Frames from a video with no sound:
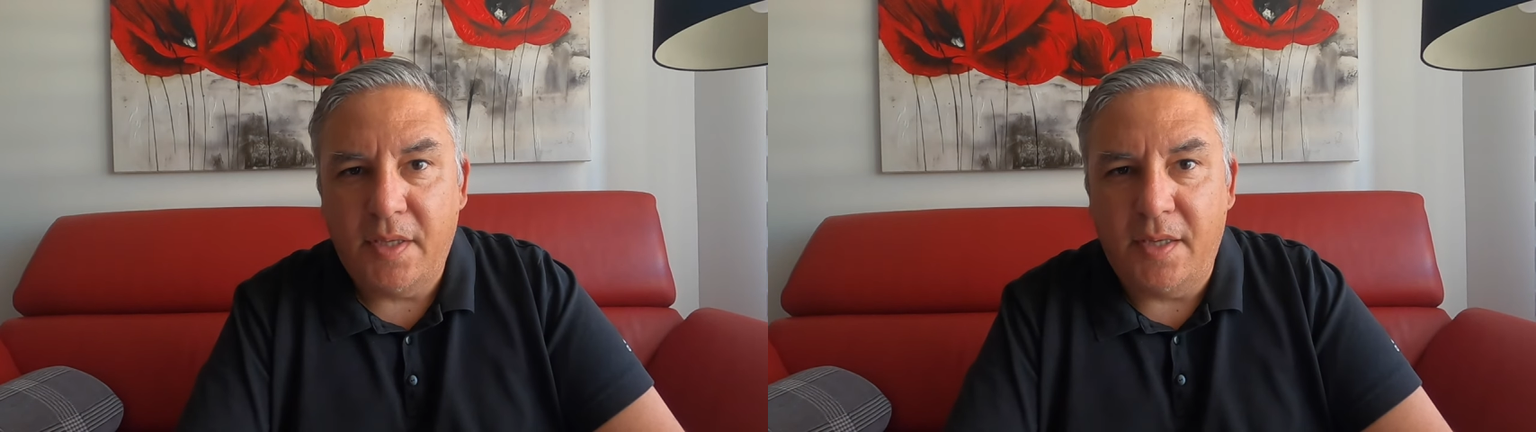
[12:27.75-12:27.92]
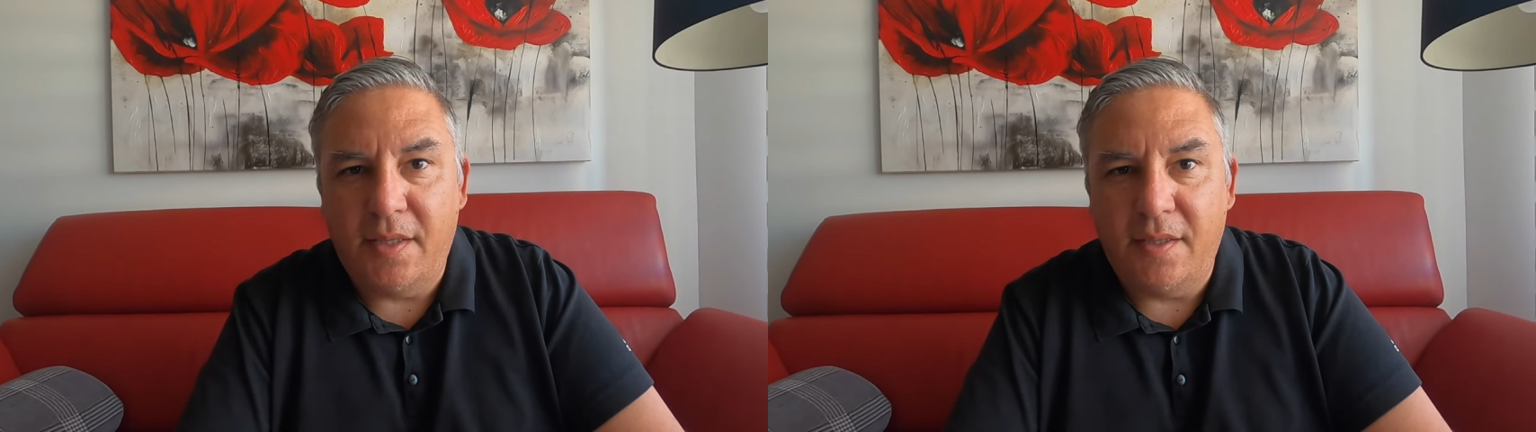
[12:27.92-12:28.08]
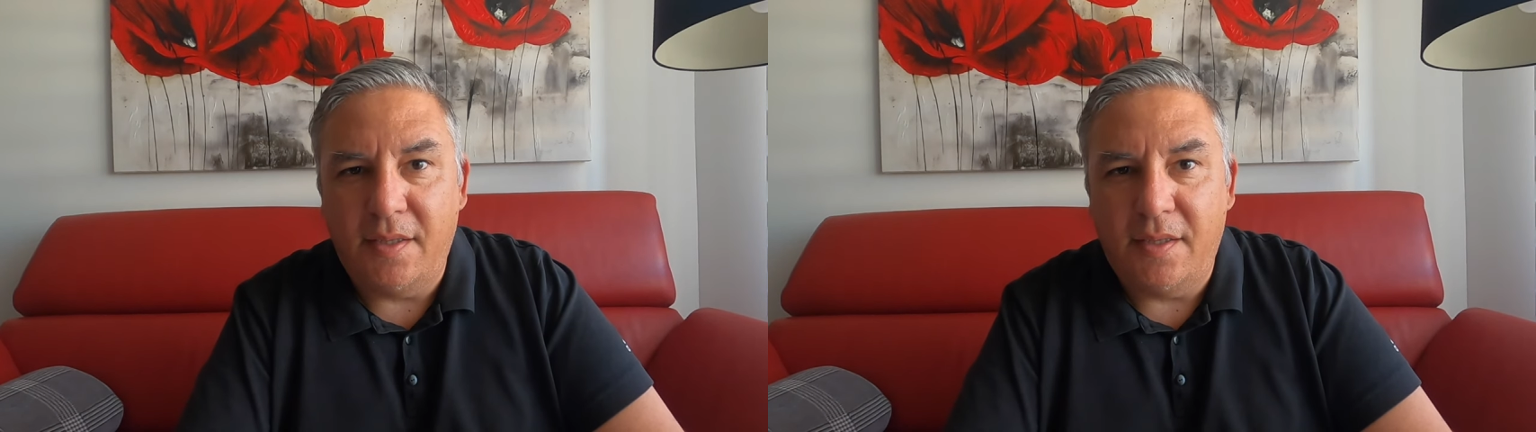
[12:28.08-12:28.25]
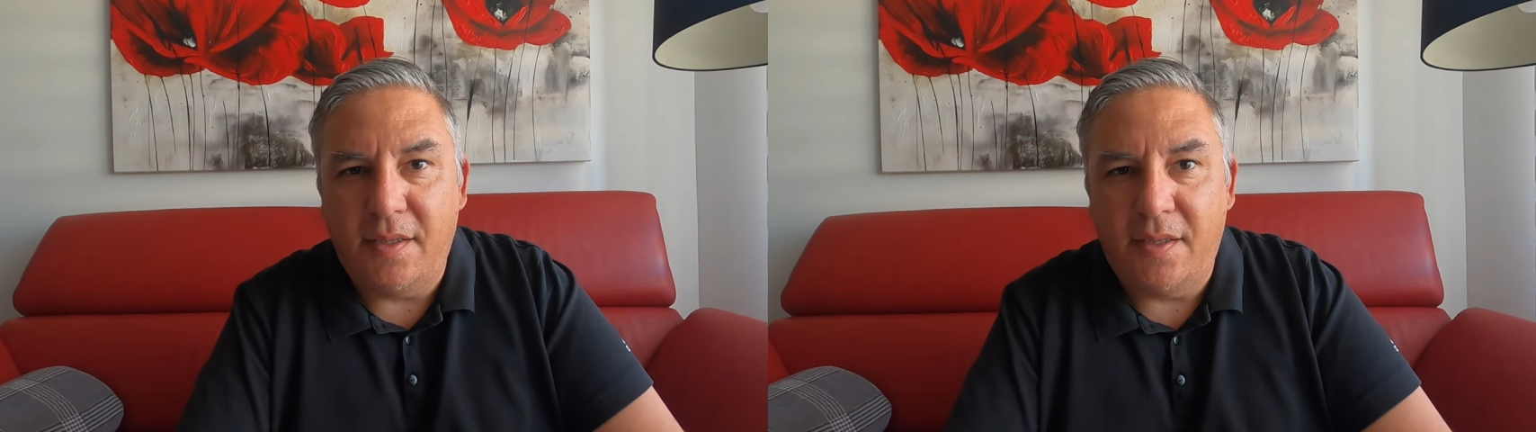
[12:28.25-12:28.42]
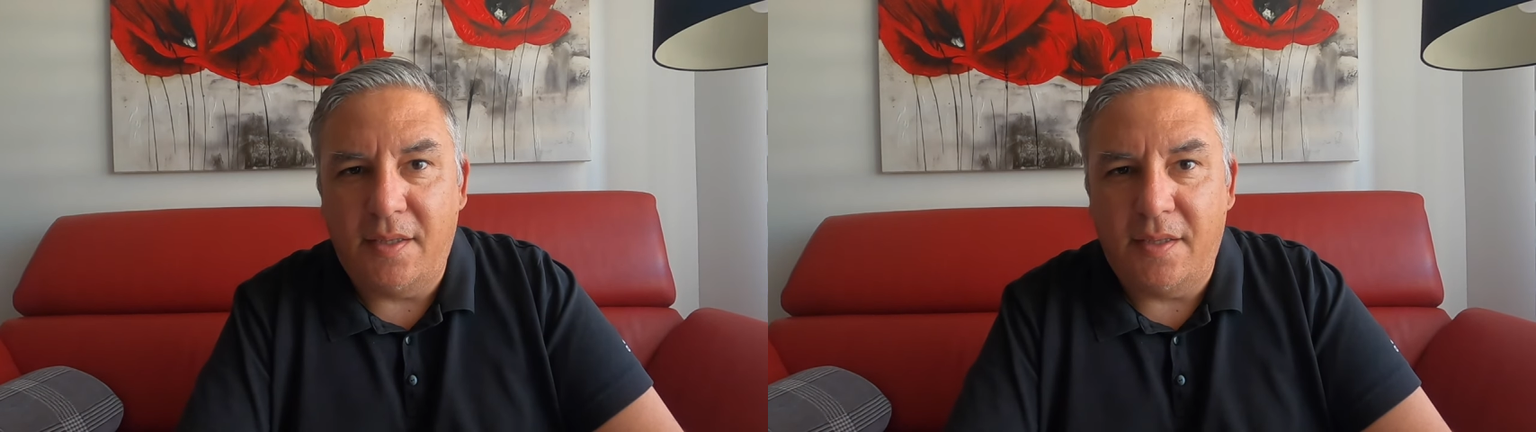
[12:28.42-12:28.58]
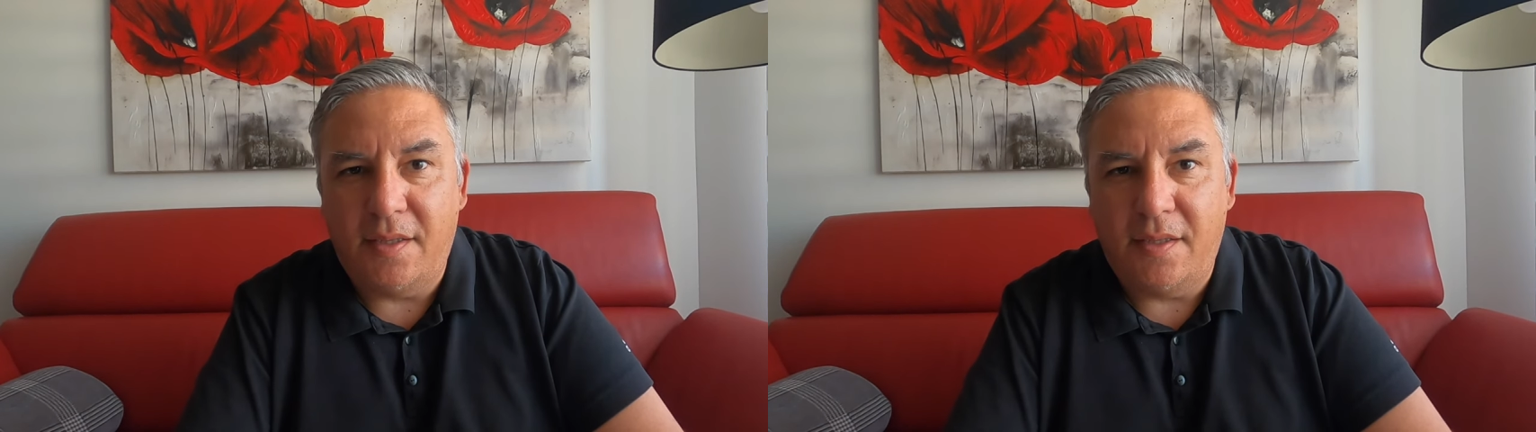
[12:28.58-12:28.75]
And
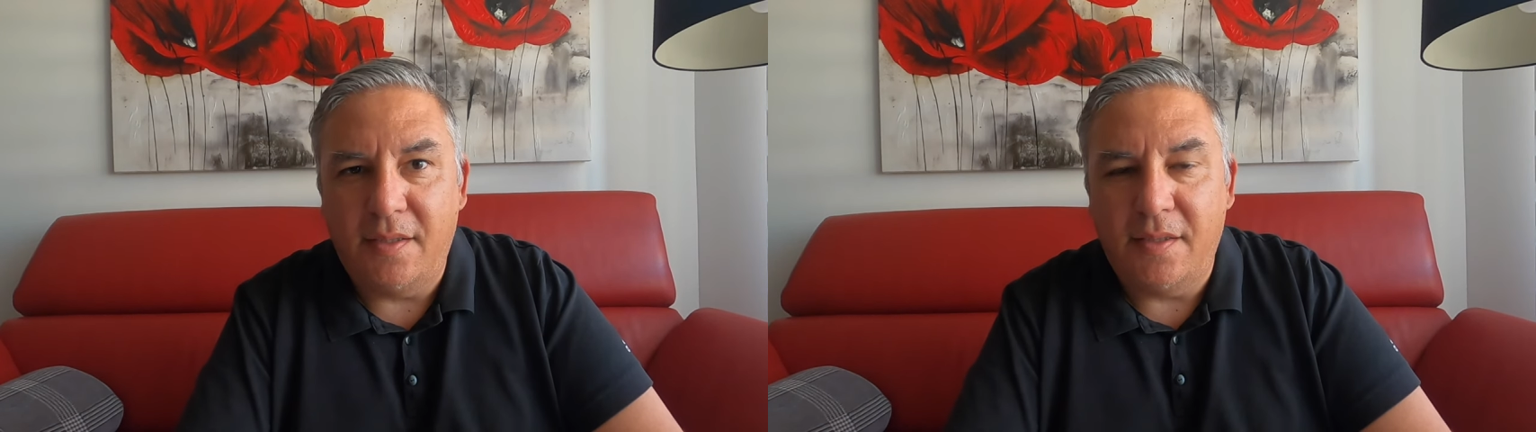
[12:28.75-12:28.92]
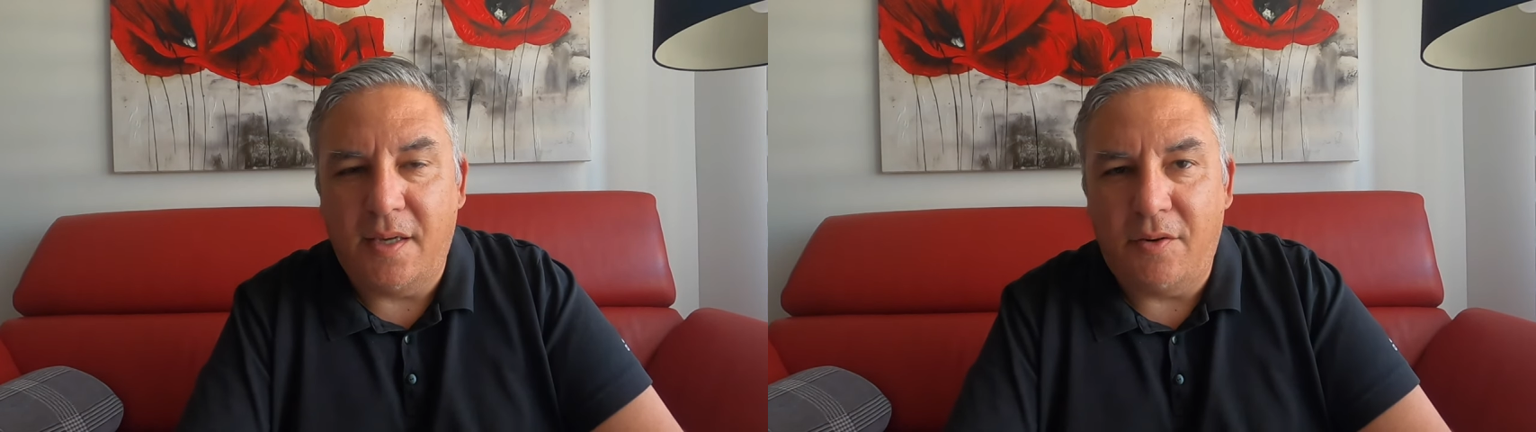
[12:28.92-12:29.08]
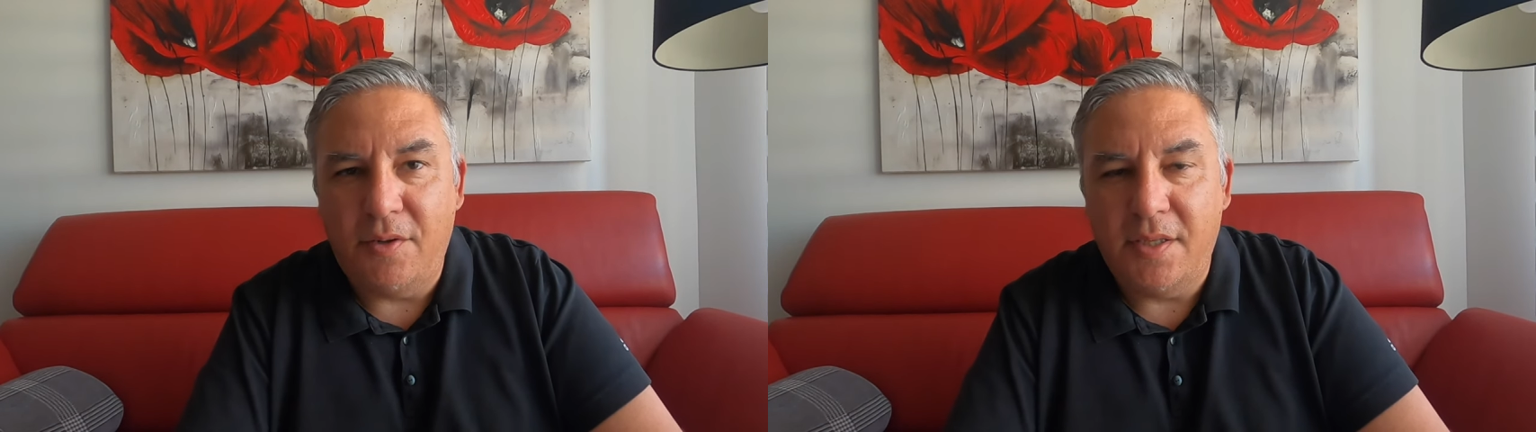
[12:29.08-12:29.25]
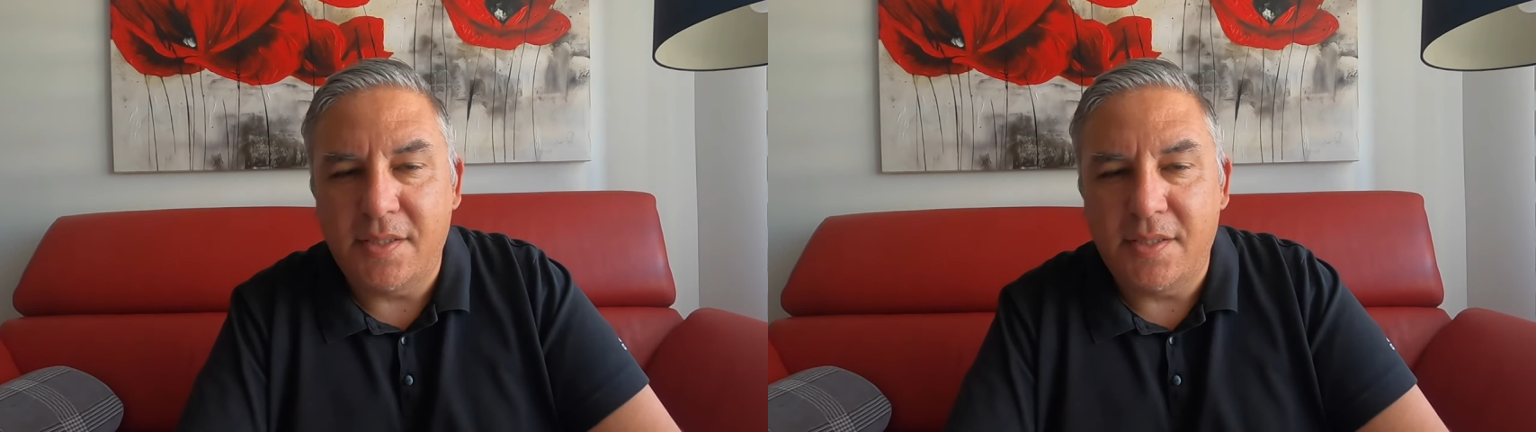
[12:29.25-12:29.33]
now